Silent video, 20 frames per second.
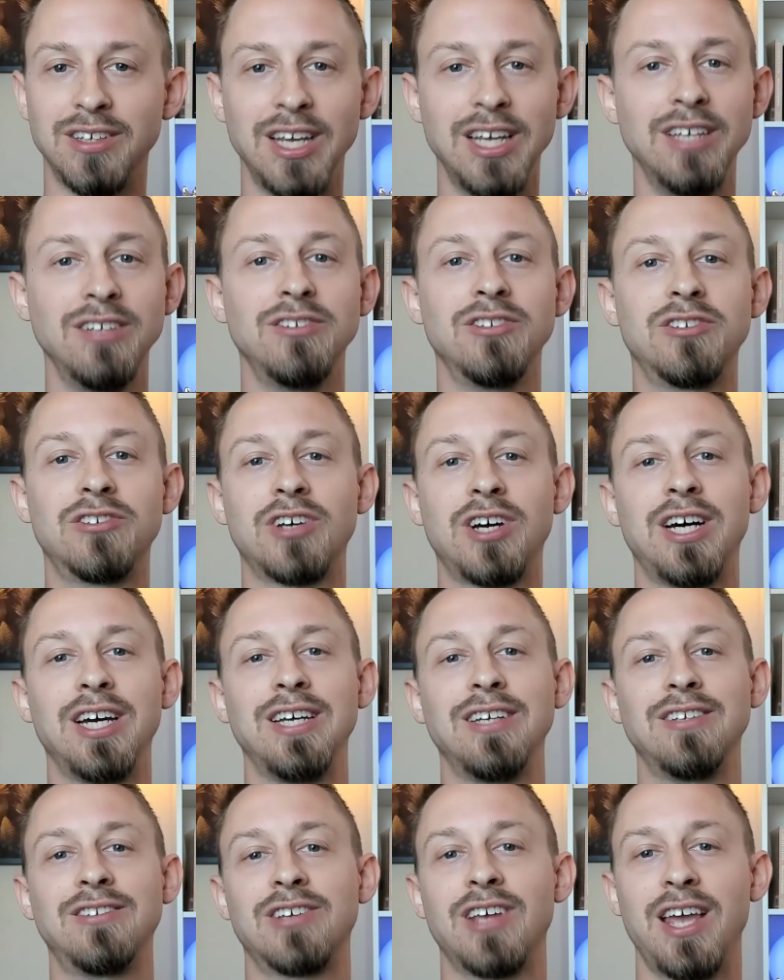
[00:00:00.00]

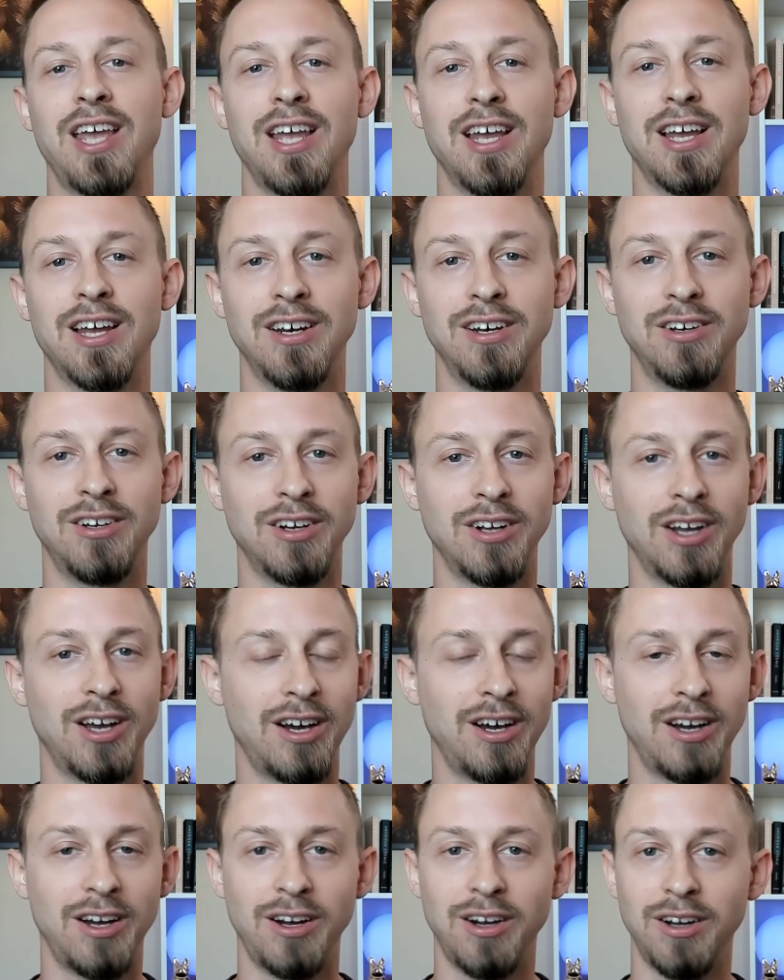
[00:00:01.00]
insights and
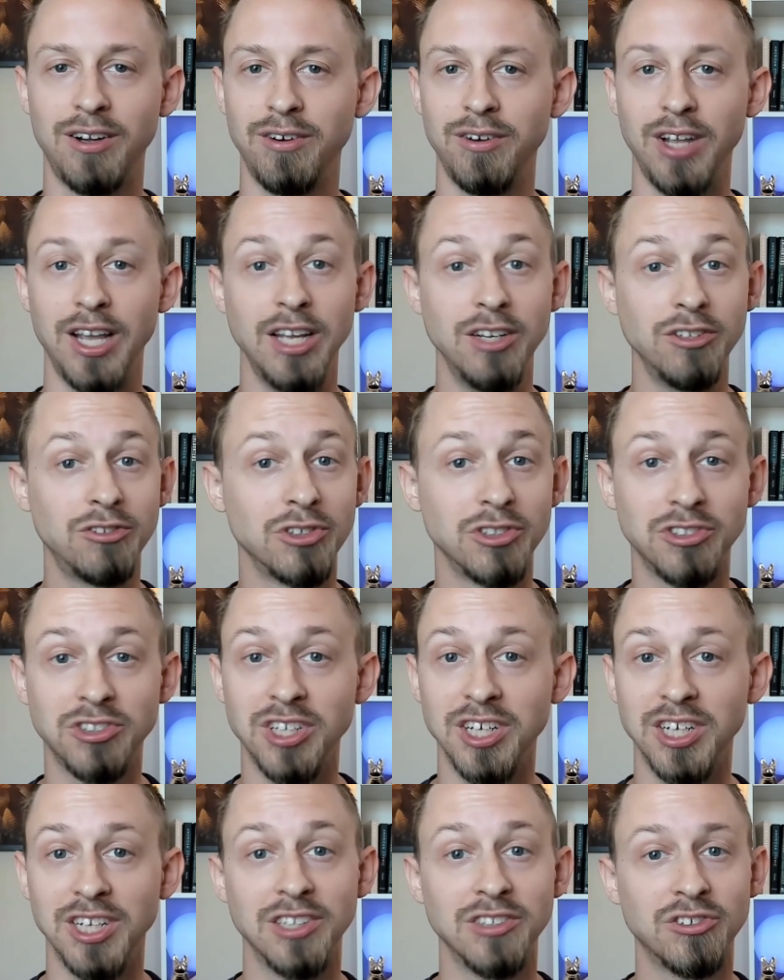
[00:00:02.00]

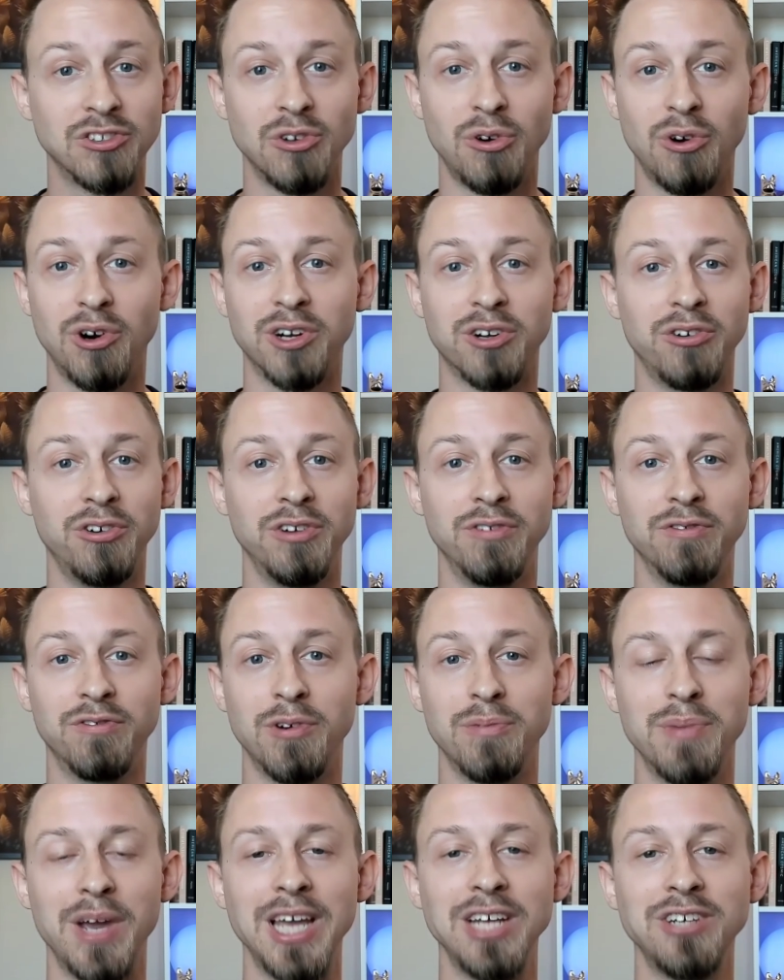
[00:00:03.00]
interesting historical
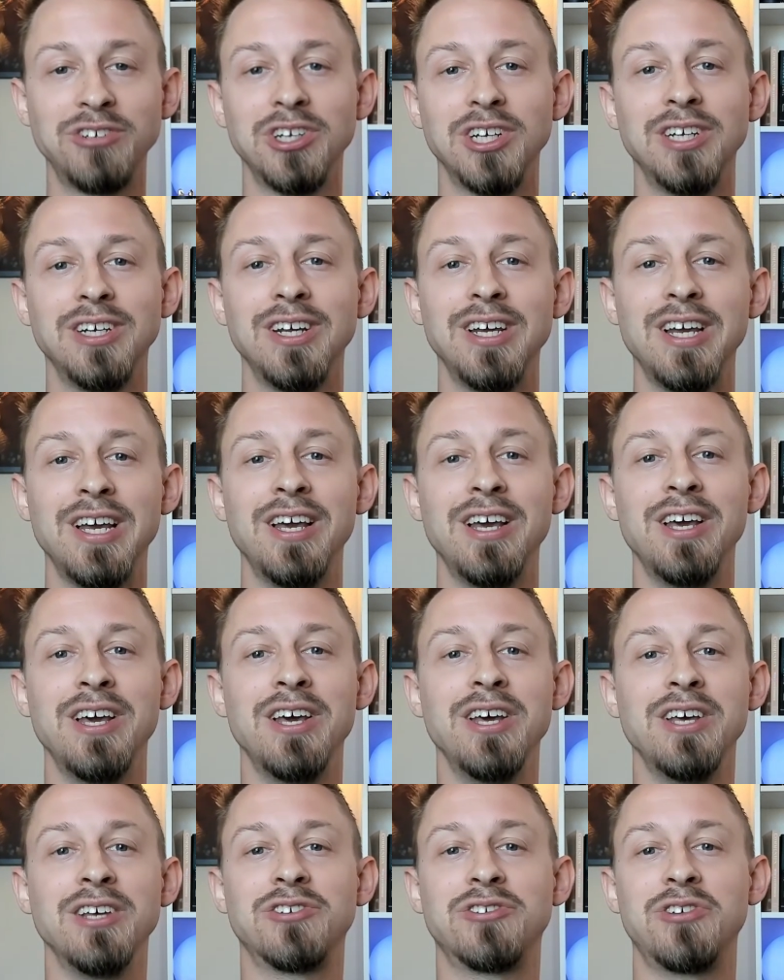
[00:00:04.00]
information.
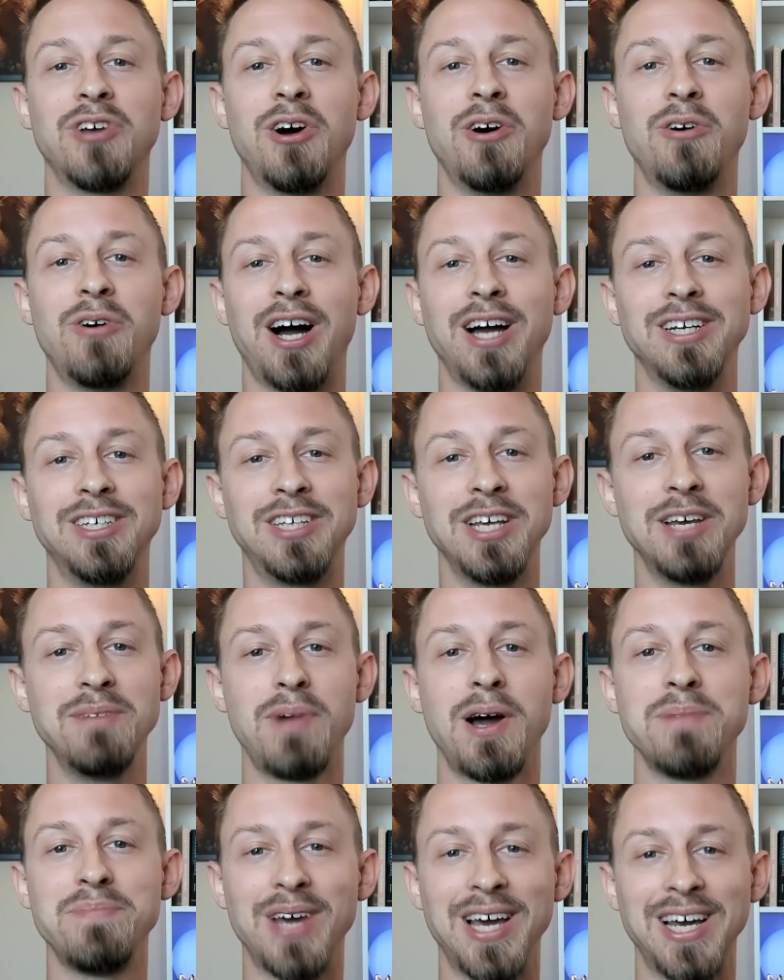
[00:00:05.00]
So I did
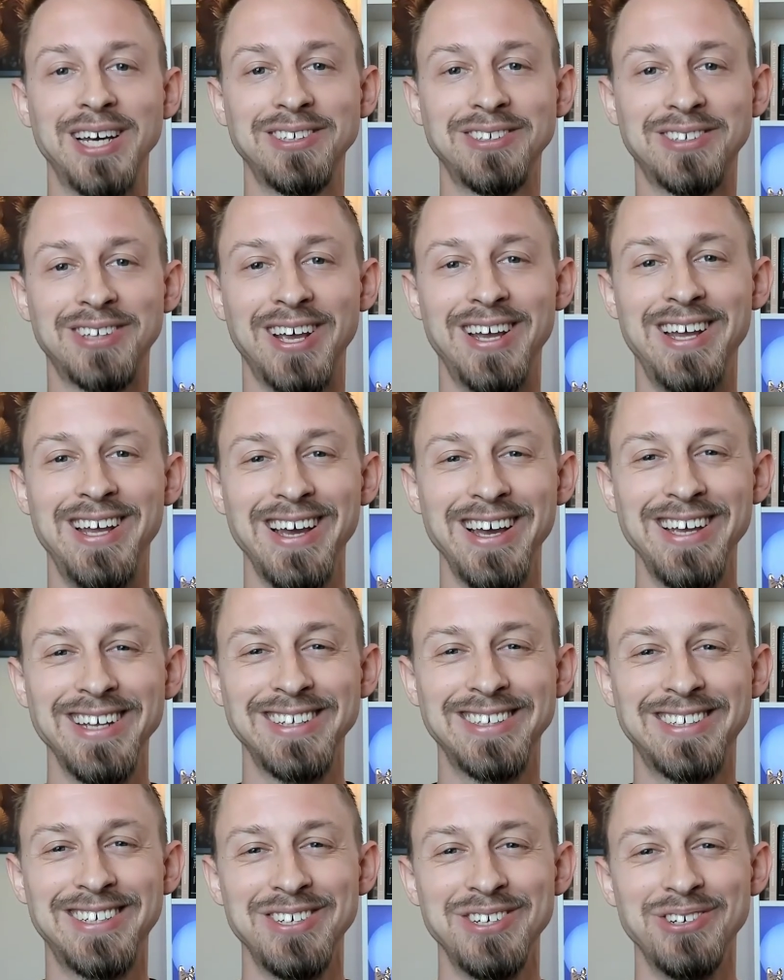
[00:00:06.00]
my best
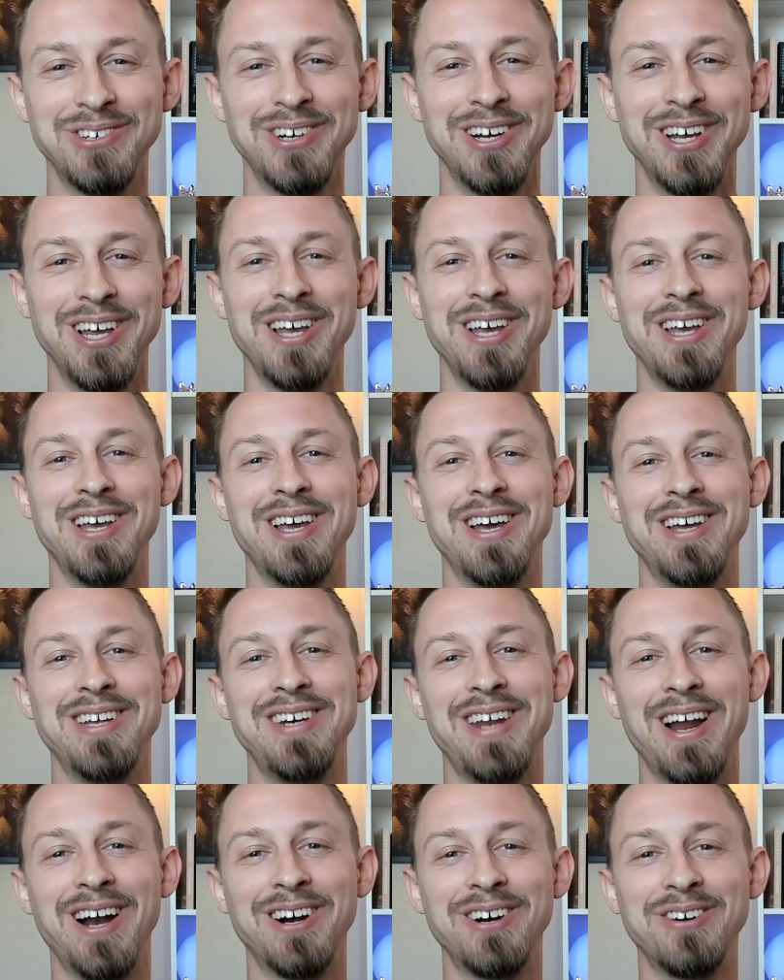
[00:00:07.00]
to
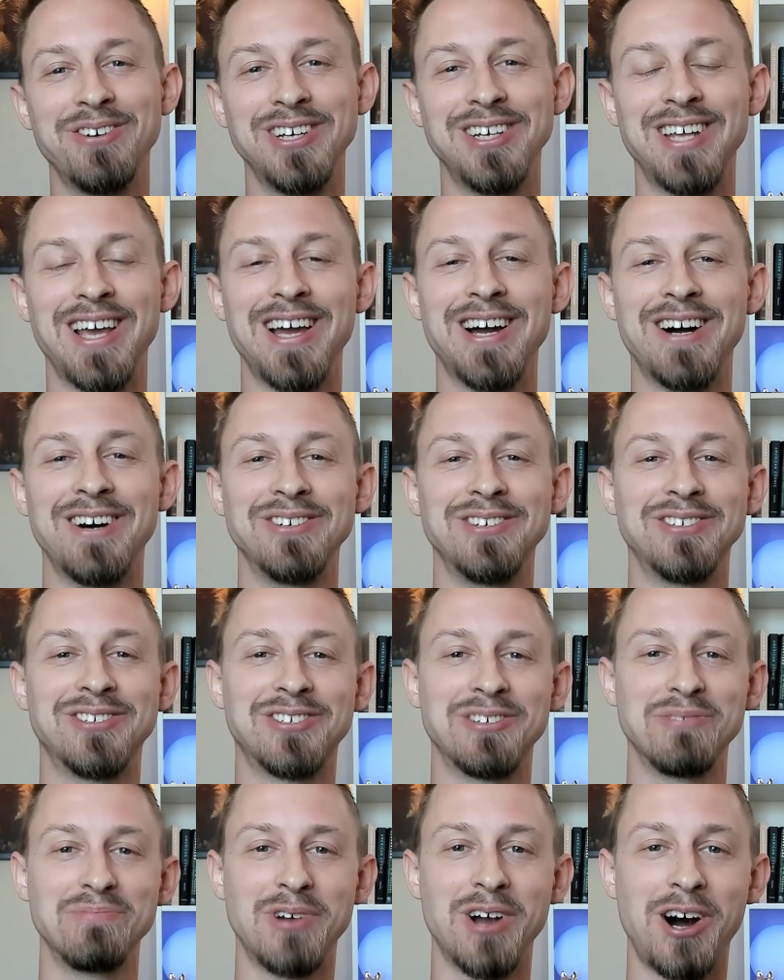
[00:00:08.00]
narrow it down to
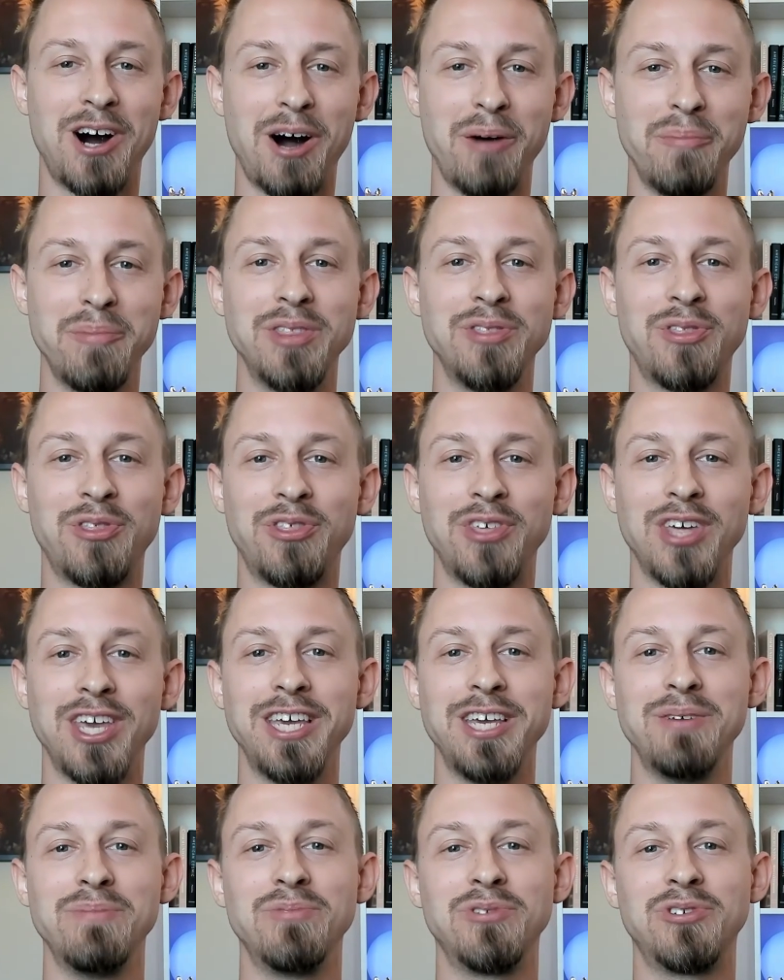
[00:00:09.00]
some common
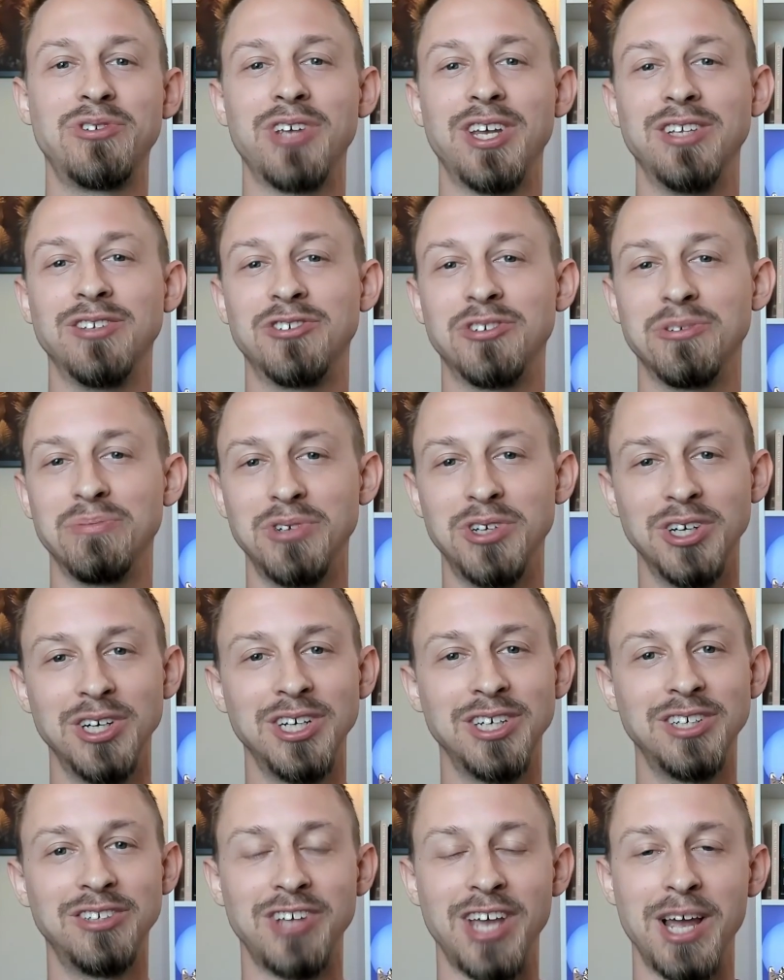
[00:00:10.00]
themes and some good
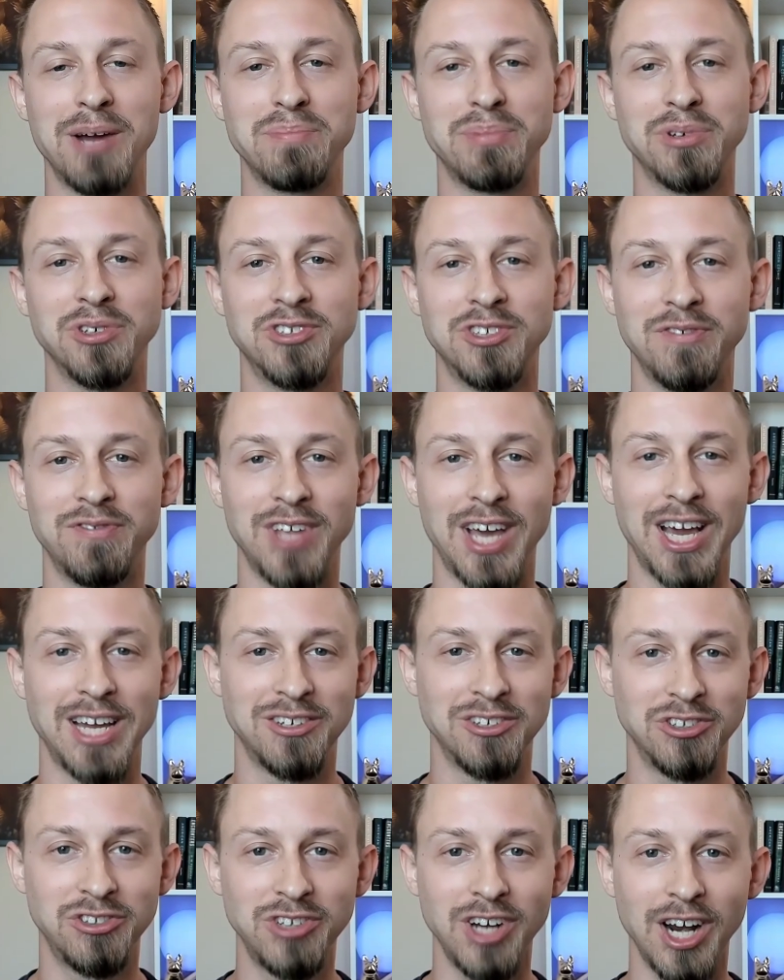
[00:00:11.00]
examples of that
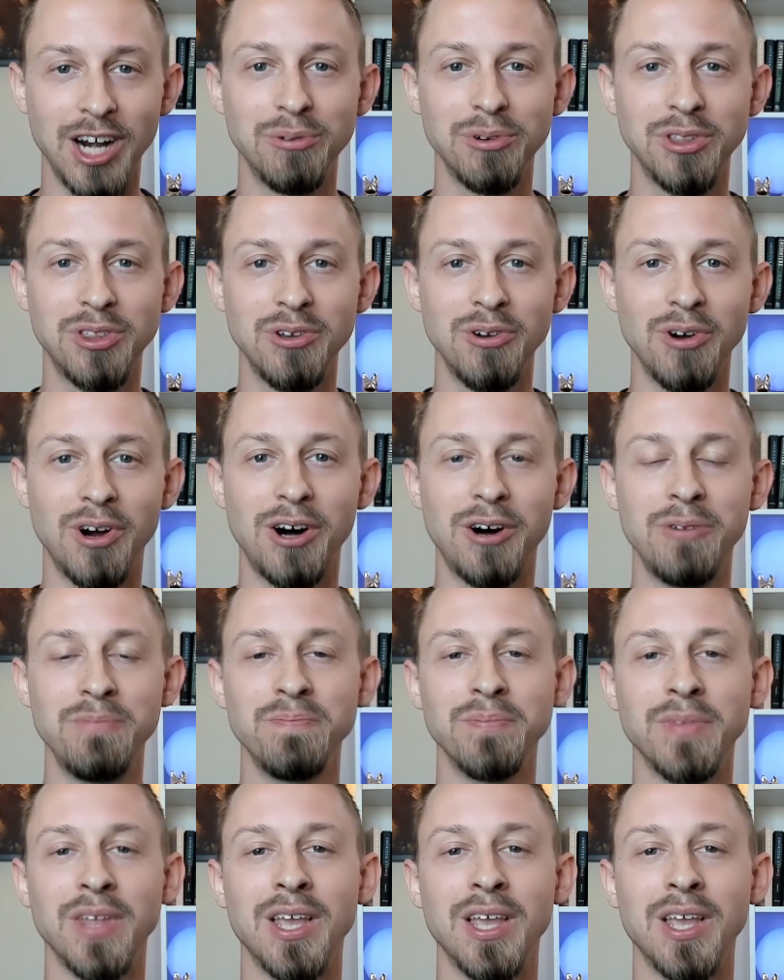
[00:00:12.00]
to share with you all.